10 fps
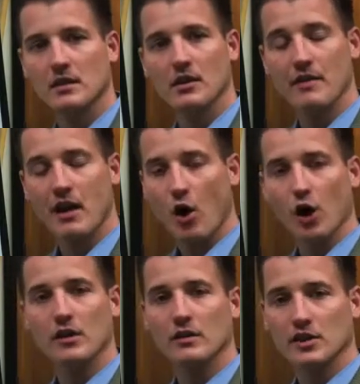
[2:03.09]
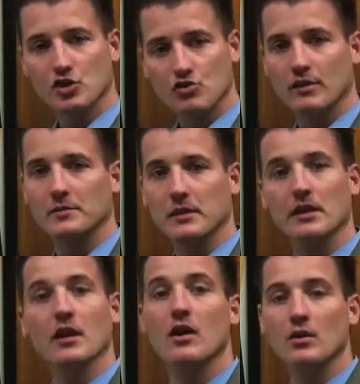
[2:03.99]
They are
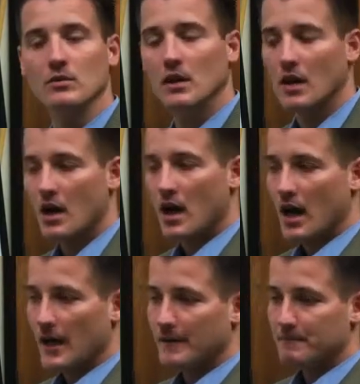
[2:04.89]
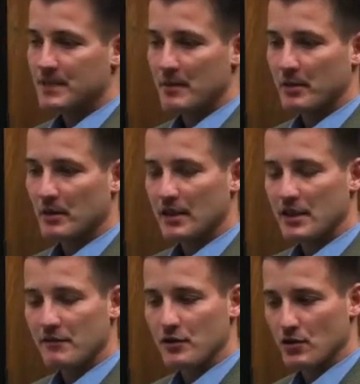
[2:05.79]
extremely low.
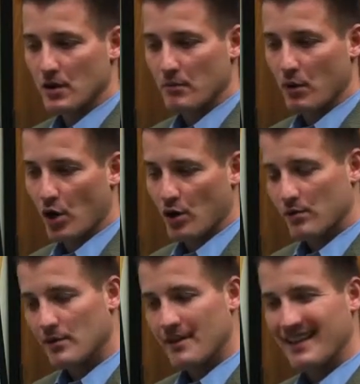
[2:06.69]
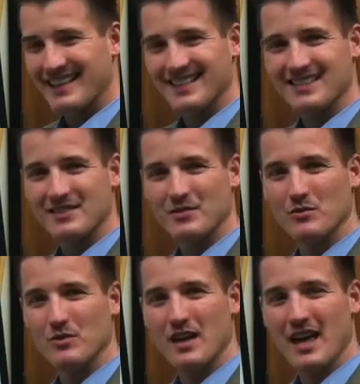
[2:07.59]
Typically, if you're a borrower that
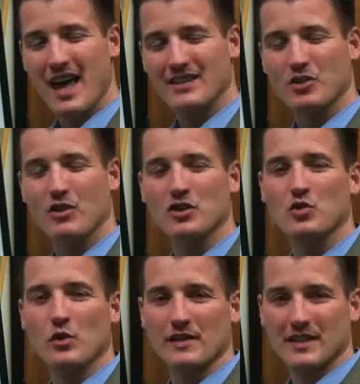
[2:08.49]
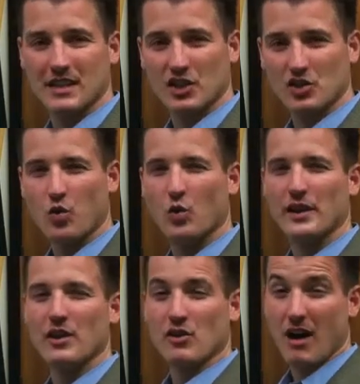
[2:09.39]
has a credit score of a
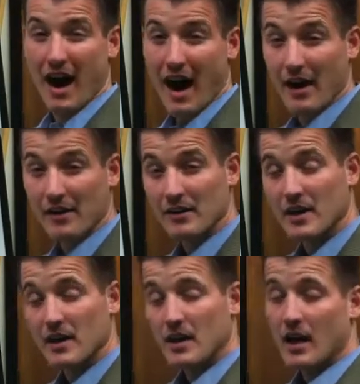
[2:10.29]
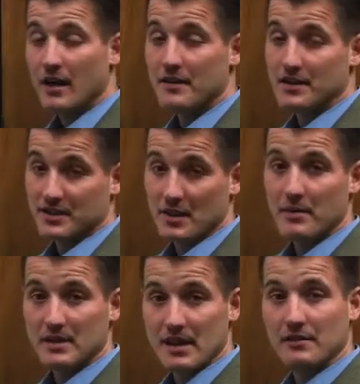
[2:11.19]
620 or higher, then
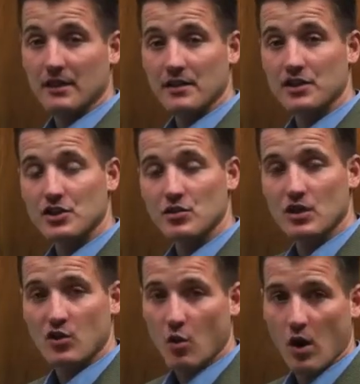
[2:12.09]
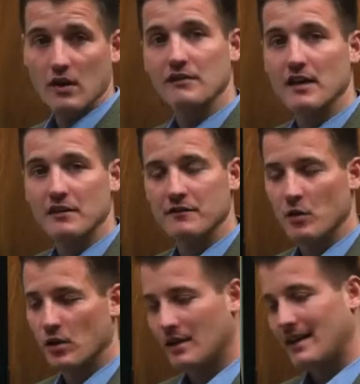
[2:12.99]
something definitely that you can qualify
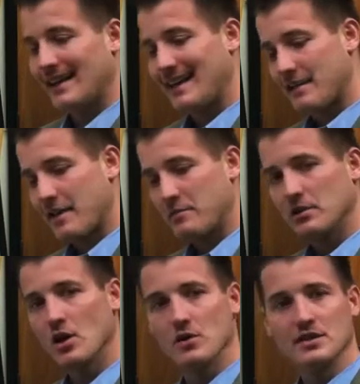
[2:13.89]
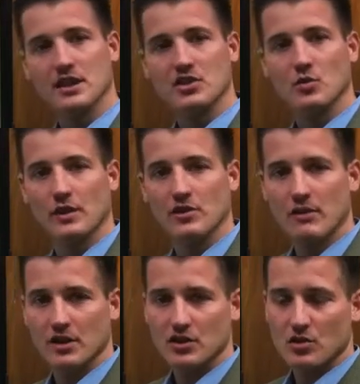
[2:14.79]
for. Anything below a 620
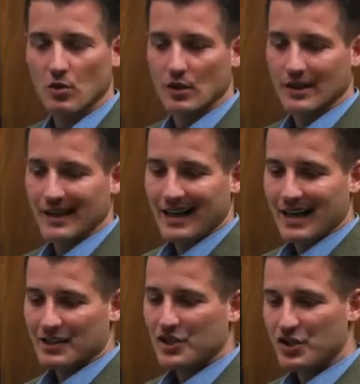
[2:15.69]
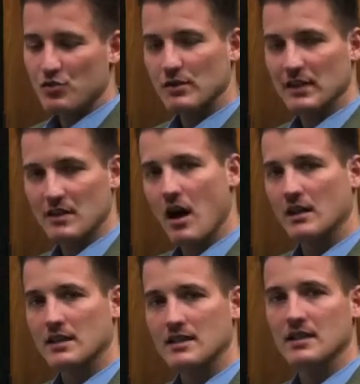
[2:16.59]
credit score, just really
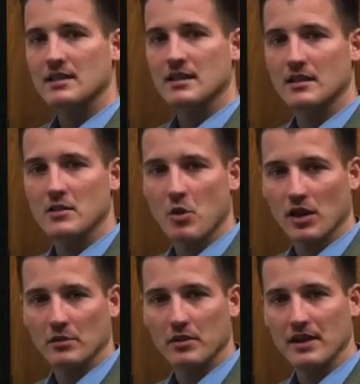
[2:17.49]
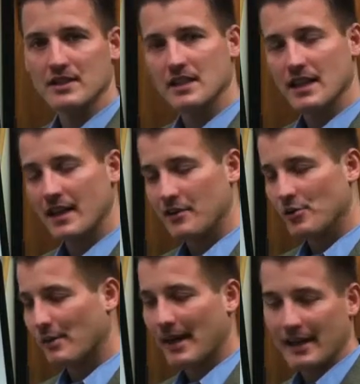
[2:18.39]
non-existent in the marketplace today.
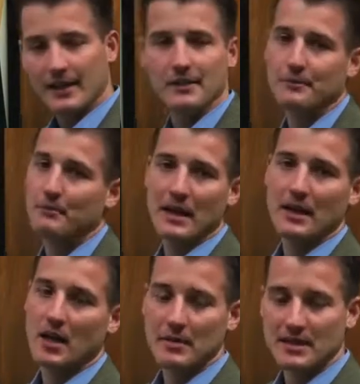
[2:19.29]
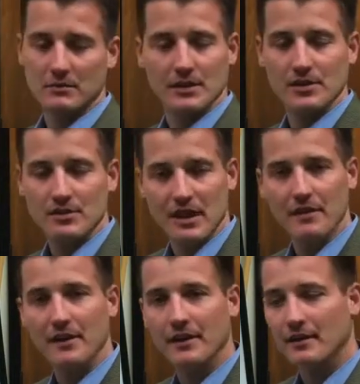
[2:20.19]
There may not be some lenders
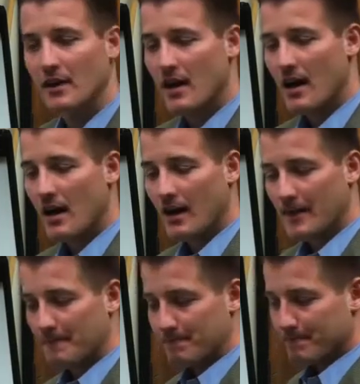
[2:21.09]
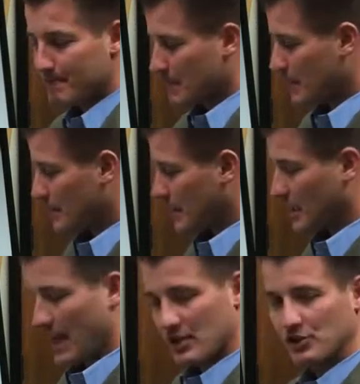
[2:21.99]
out there that
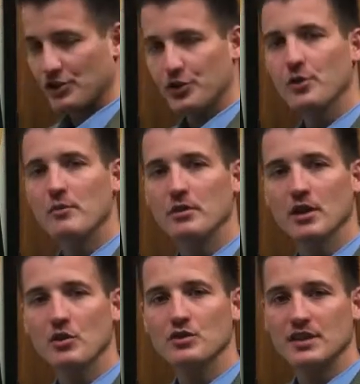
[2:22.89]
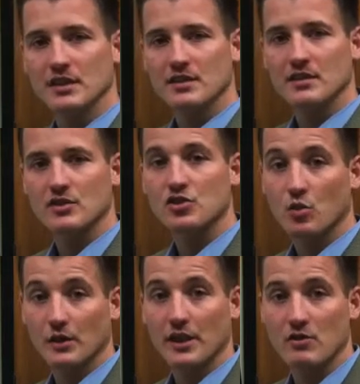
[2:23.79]
can actually do them below
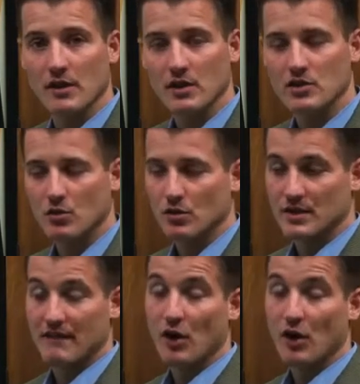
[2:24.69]
620 credit scores.